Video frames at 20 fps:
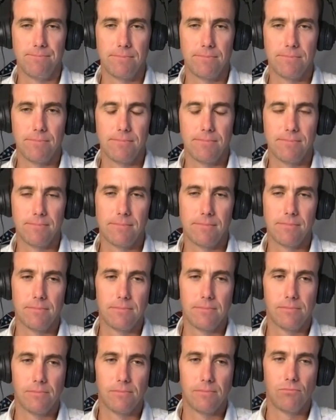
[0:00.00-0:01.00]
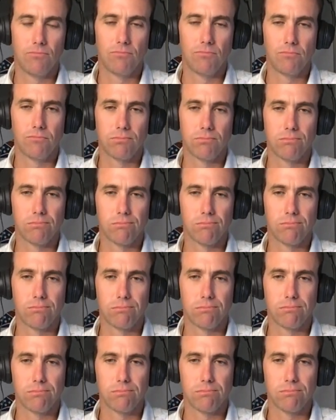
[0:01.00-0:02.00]

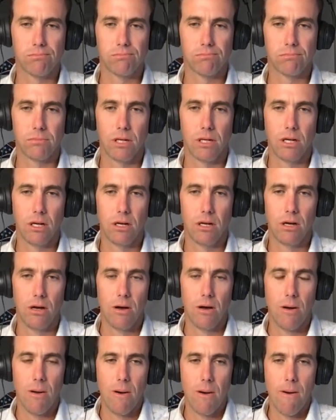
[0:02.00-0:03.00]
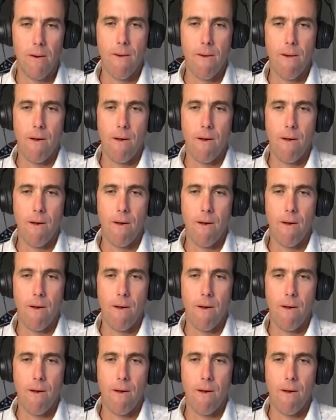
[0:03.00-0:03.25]
This person isn't speaking.